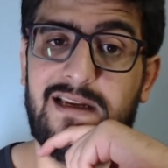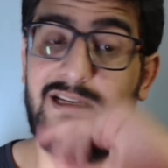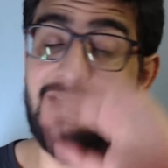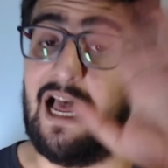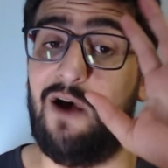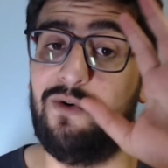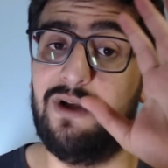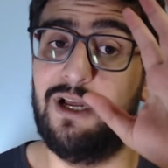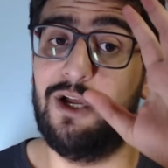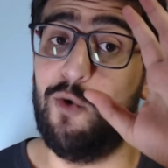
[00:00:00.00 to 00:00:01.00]
Now,
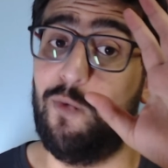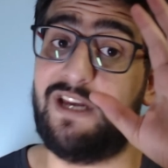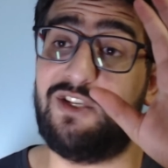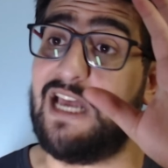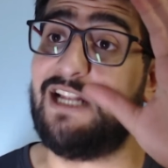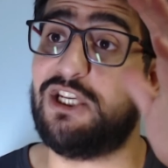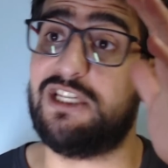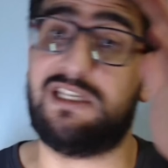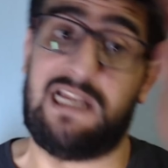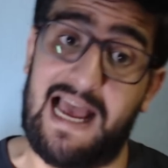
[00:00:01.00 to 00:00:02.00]
where
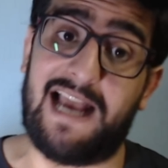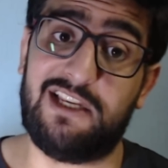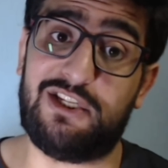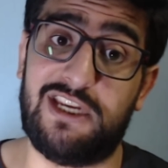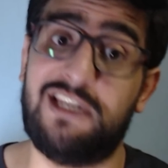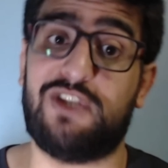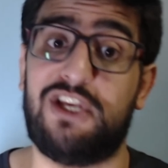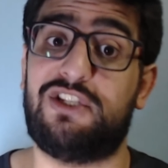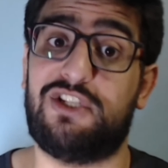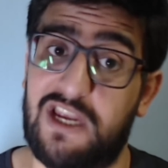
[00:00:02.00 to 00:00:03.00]
Sanchez lacks is
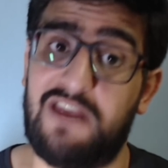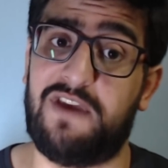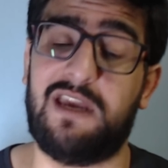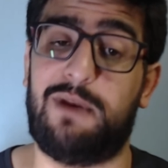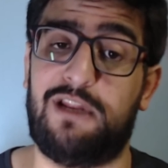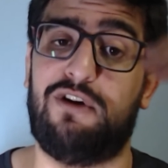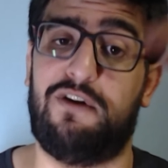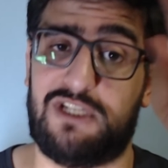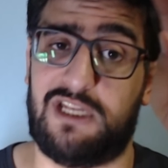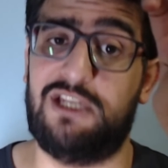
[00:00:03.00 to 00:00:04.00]
his saving ability,
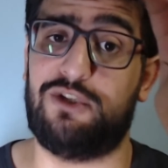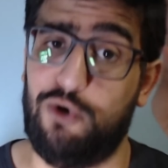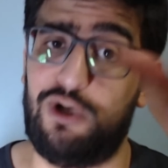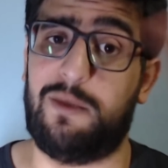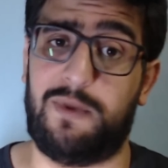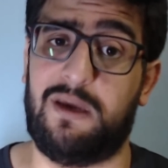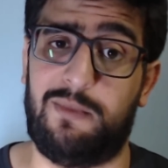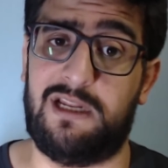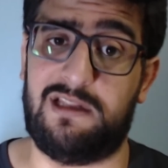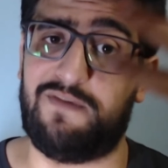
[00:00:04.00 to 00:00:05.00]
obviously, his goalkeeping
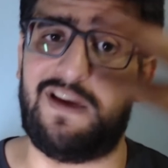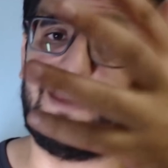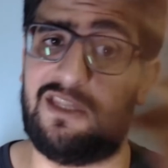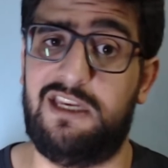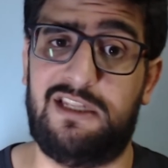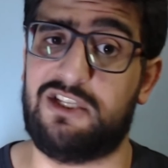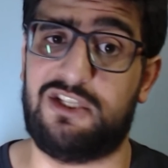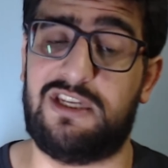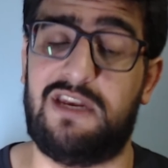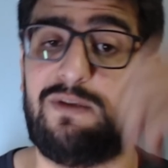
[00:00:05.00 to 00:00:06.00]
ability, the fact that he doesn't
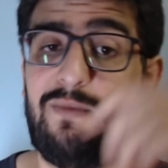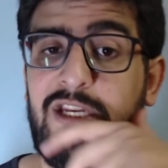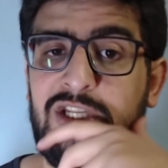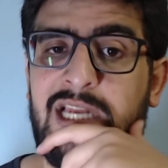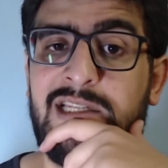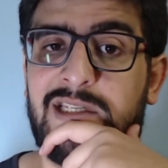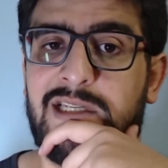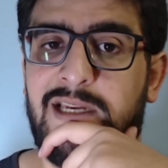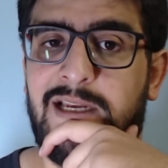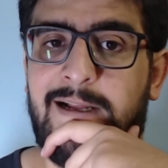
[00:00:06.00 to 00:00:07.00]
save as many chances.
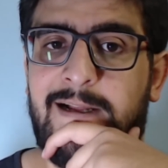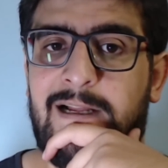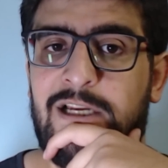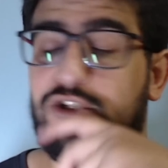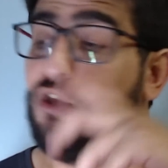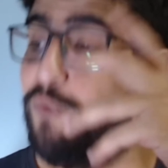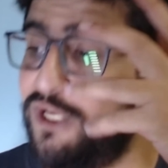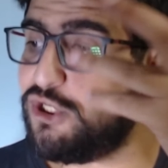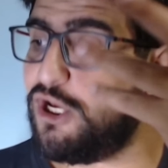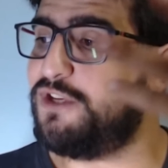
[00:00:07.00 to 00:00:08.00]
So we
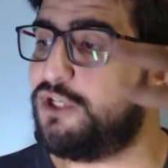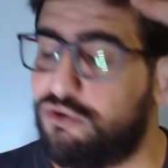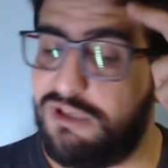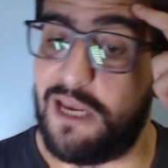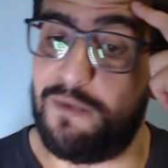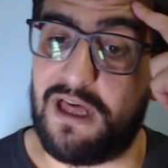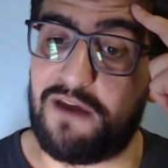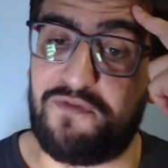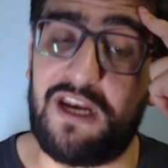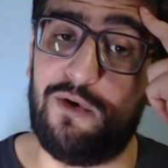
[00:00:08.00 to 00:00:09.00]
saw this today with our
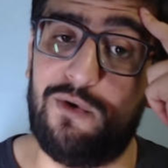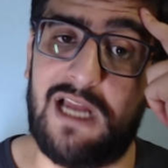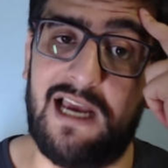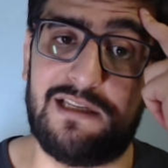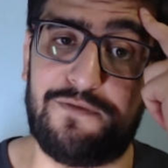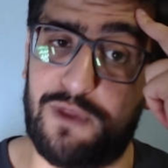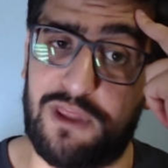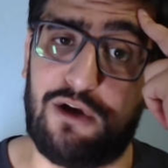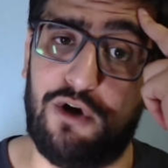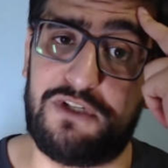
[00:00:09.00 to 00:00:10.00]
very own eyes with
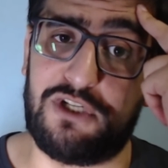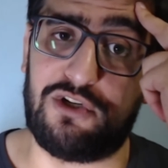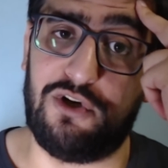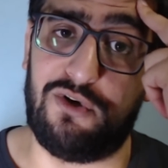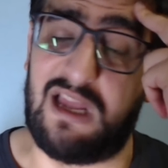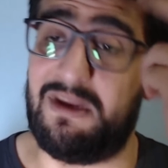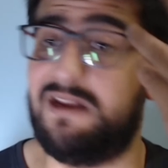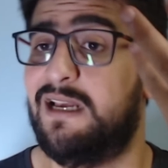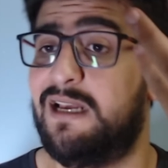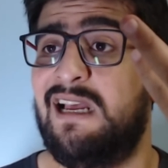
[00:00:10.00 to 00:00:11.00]
the Kovacic goal. I
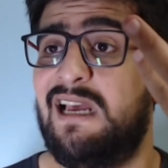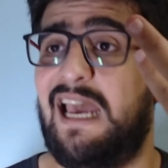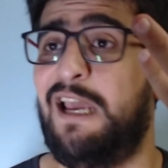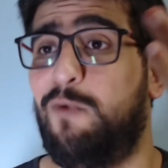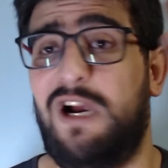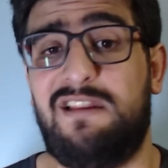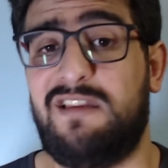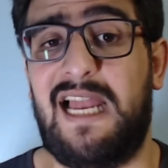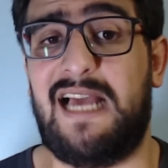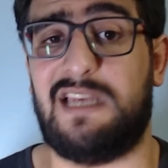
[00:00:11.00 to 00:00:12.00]
mean, a
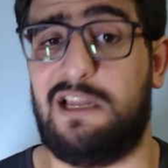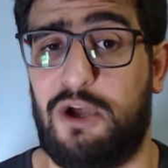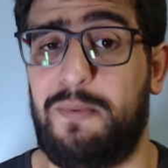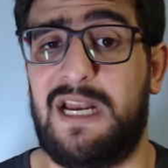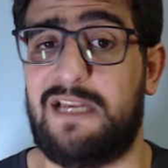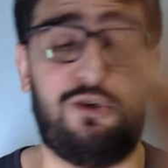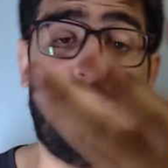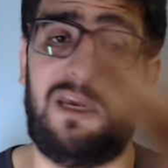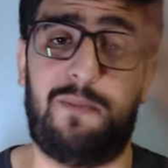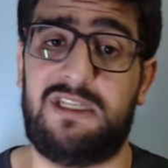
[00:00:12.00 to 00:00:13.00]
world-class, a top-class
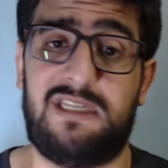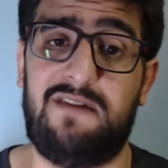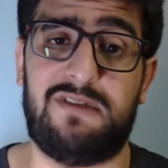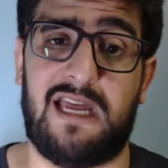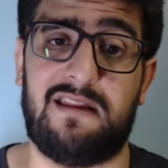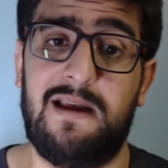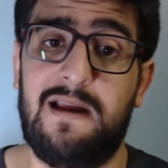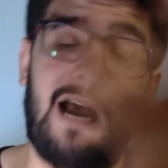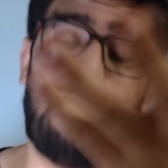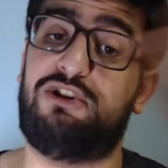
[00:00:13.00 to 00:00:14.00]
goalkeeper saves that.
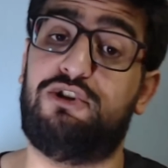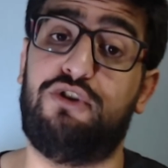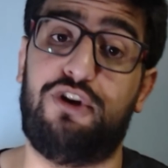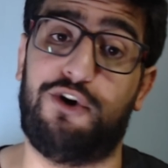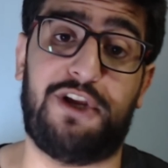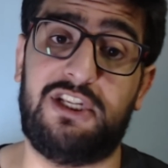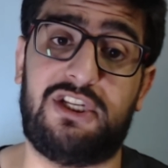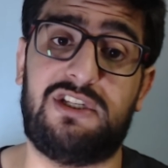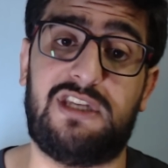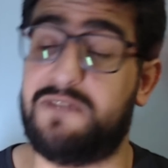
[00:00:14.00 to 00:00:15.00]
I'm not sure
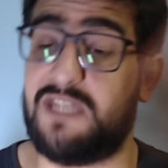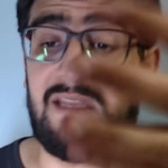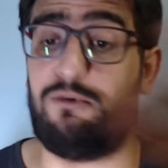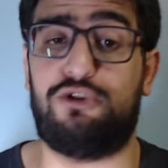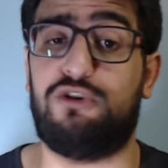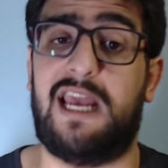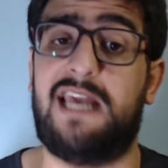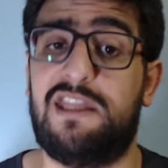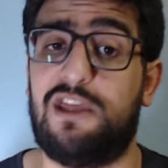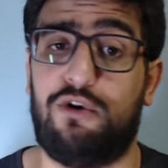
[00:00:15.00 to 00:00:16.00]
Jorgensen saves that. I'm not sure
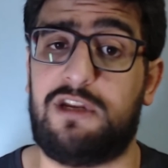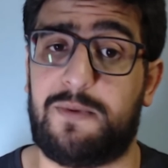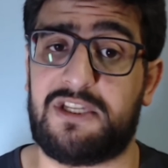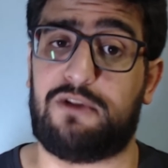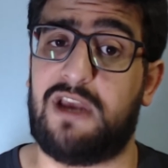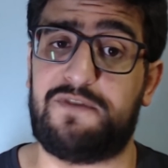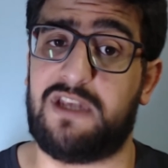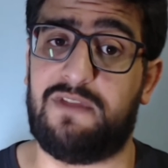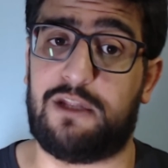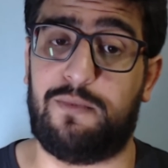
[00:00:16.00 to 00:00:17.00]
any of the goalkeepers that you have
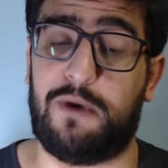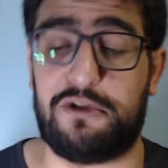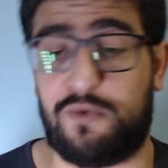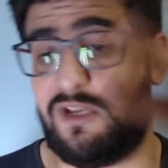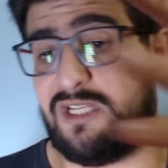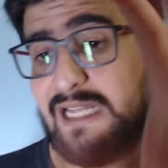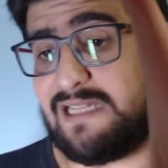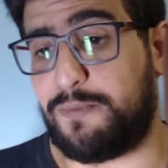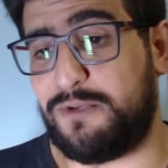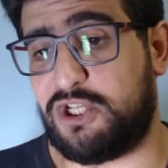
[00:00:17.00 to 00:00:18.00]
saved that, to be honest with you, because that's
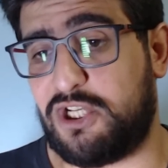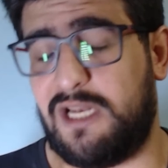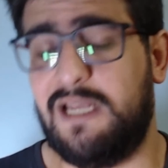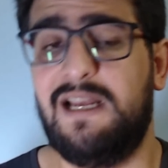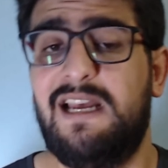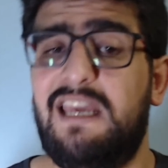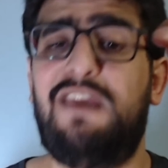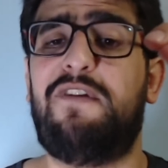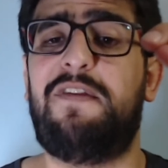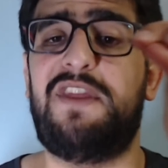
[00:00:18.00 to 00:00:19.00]
a position
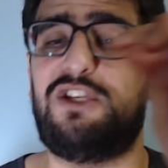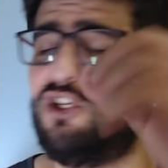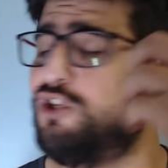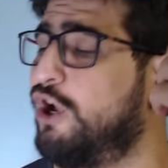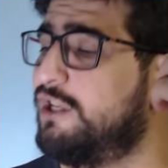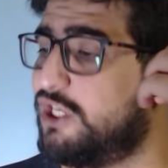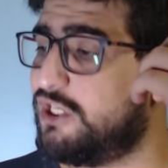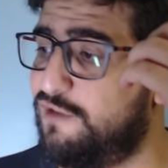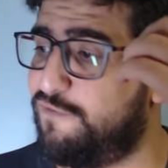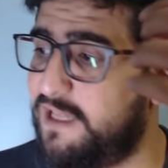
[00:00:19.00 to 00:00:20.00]
even the
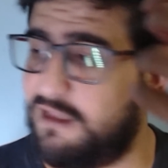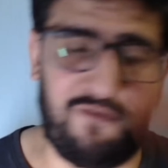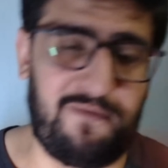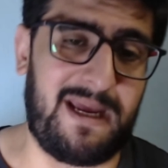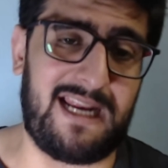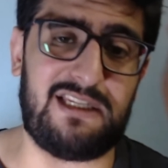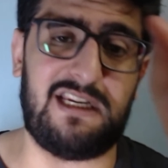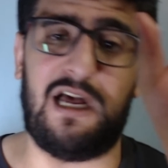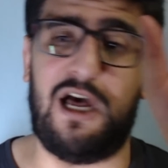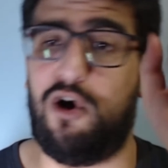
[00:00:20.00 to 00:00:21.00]
staunchest defender of
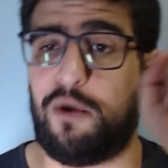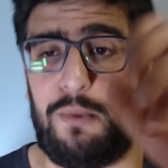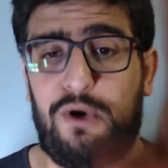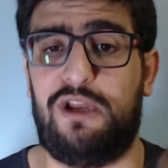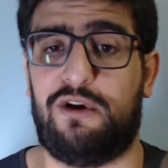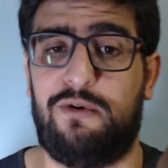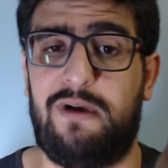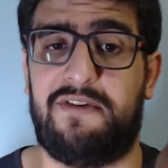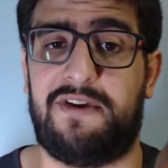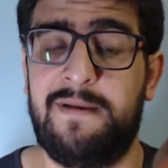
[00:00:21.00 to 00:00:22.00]
Maresca or Boli or
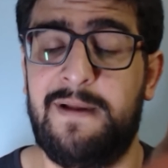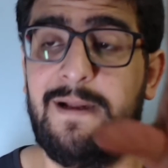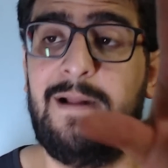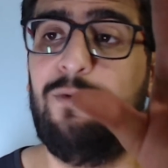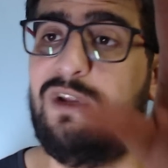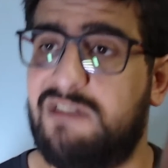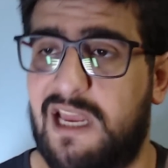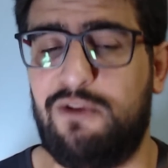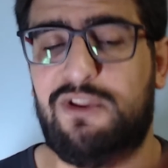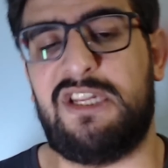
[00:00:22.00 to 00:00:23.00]
whoever will
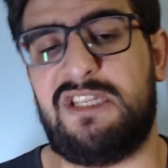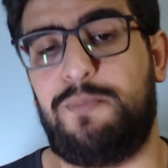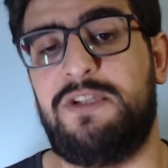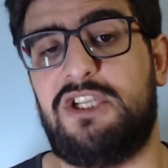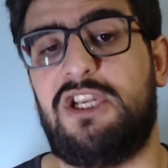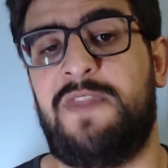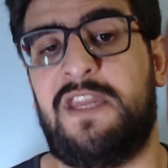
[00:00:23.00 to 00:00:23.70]
tell you that that's a position that